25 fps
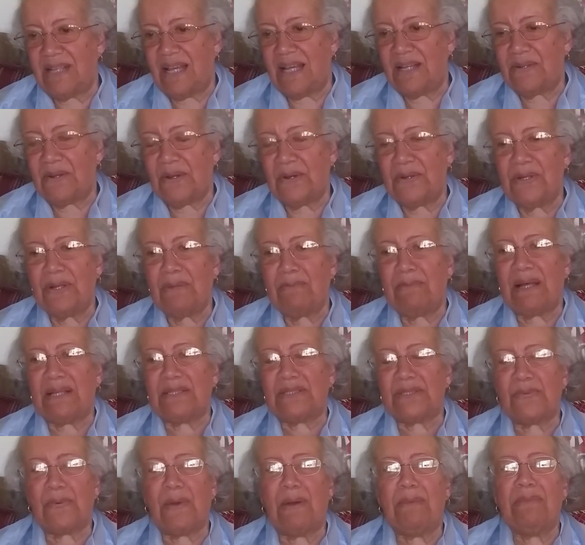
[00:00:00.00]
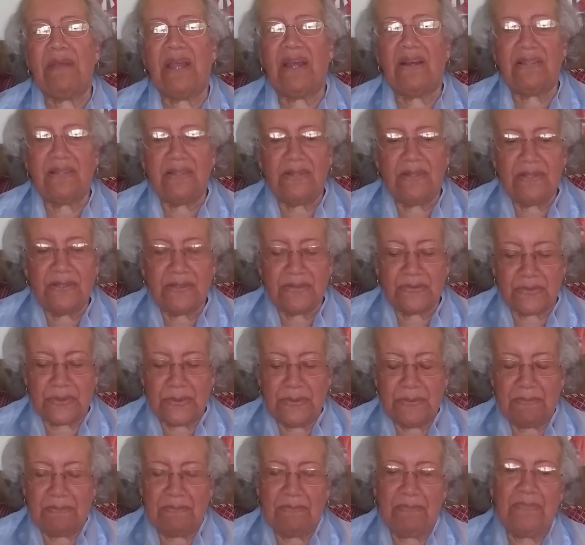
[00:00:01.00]
I had heard about Swami, our little
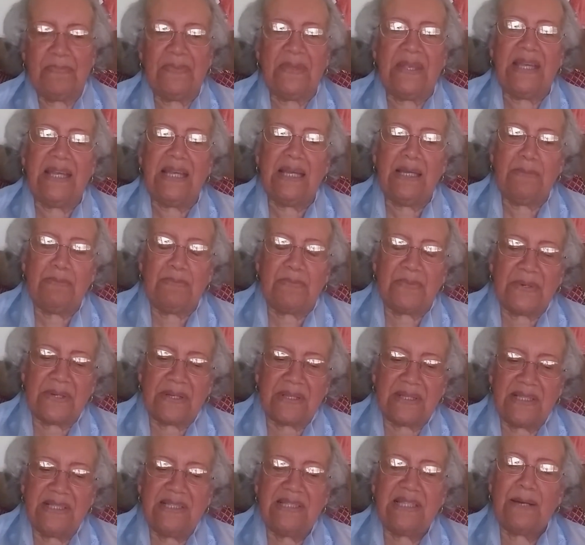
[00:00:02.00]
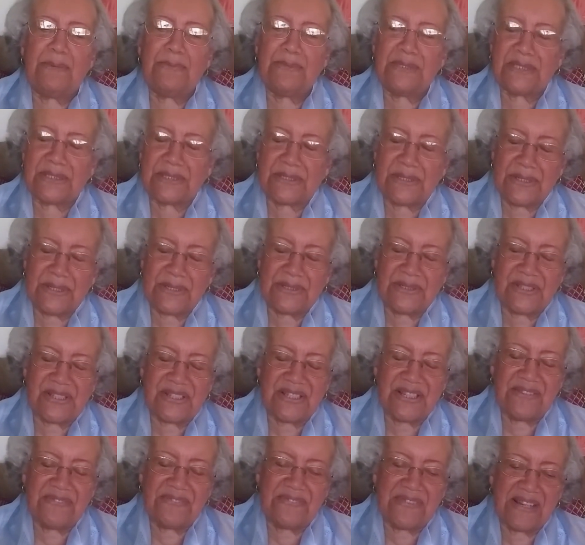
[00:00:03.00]
group in Brooklyn that was
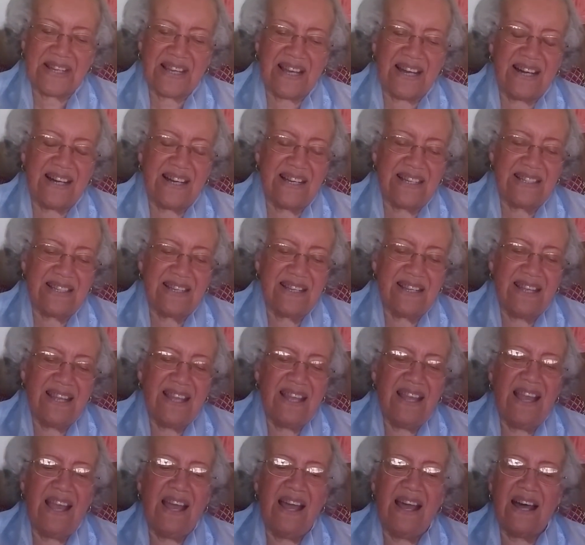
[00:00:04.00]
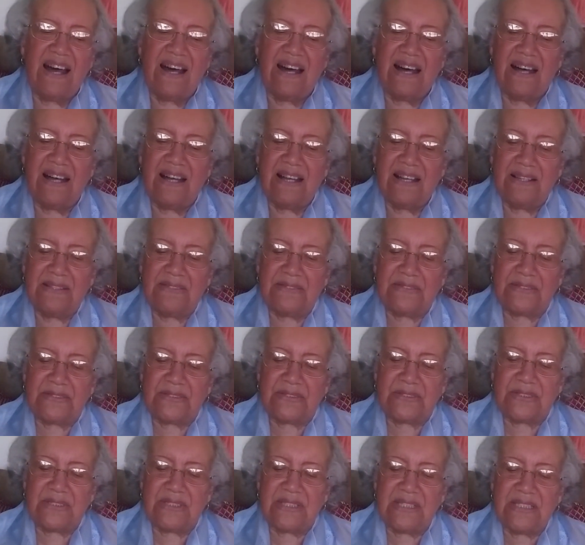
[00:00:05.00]
searching for God.
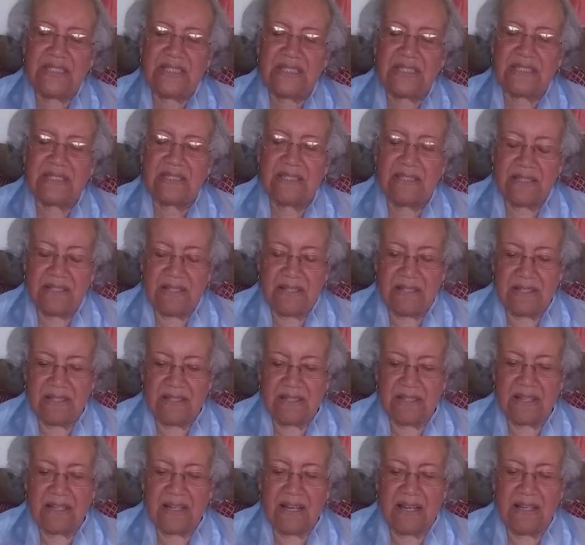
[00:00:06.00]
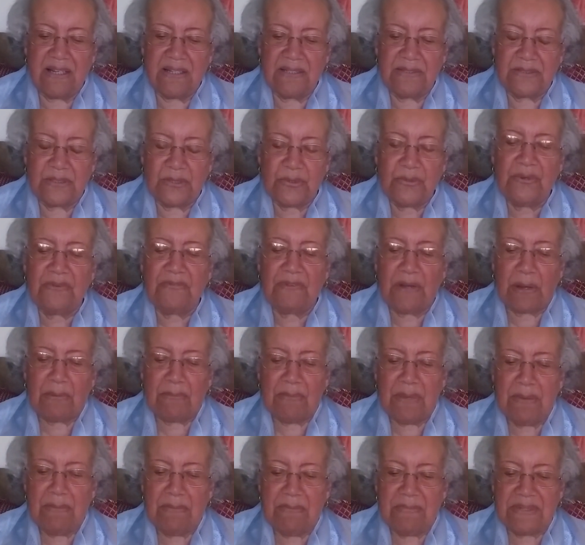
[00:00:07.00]
These two of
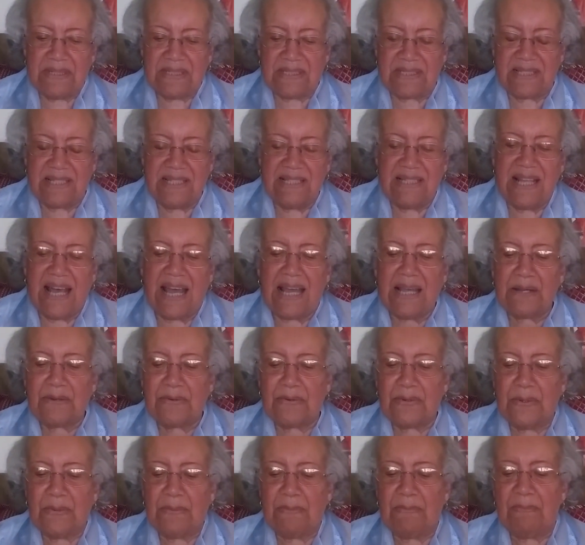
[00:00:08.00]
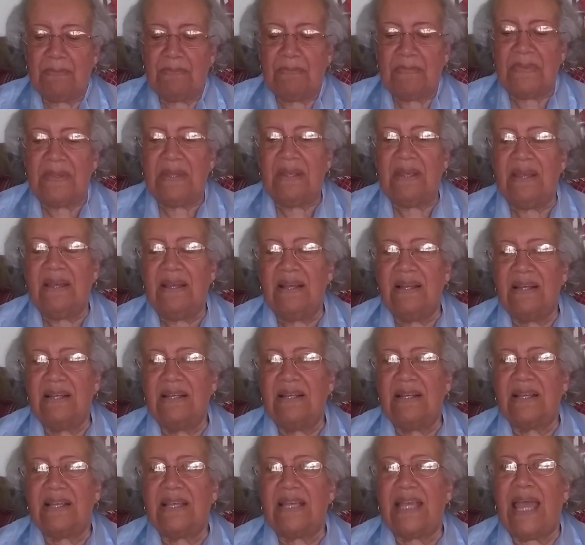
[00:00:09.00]
our members in that group
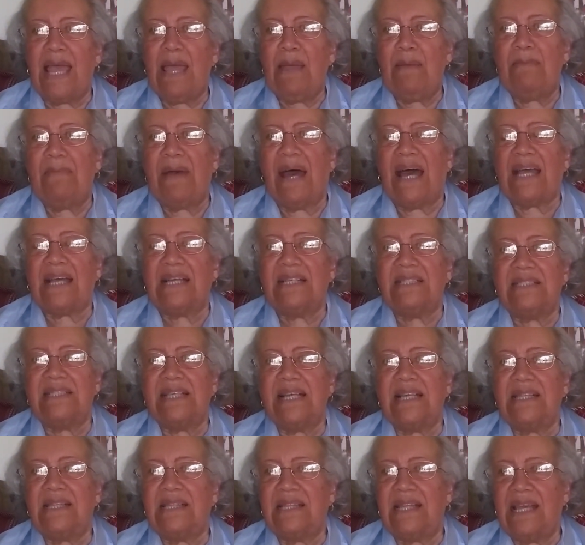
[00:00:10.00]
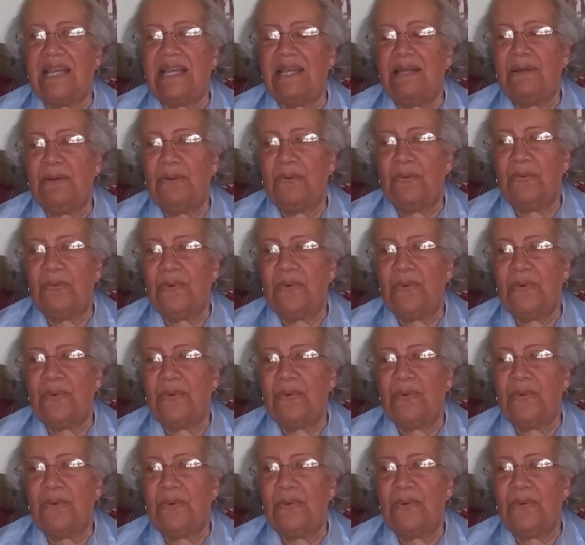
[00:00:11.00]
came back and said they